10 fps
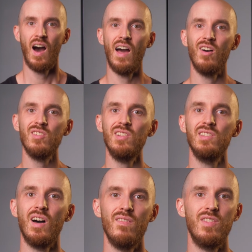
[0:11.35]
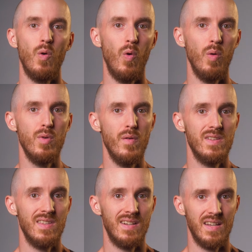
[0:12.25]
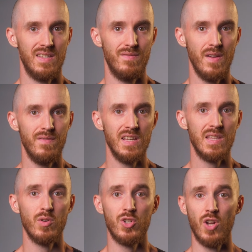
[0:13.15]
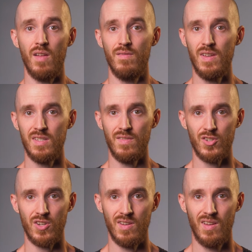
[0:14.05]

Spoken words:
I also love the old movies of the 1950s that were shot in VistaVision.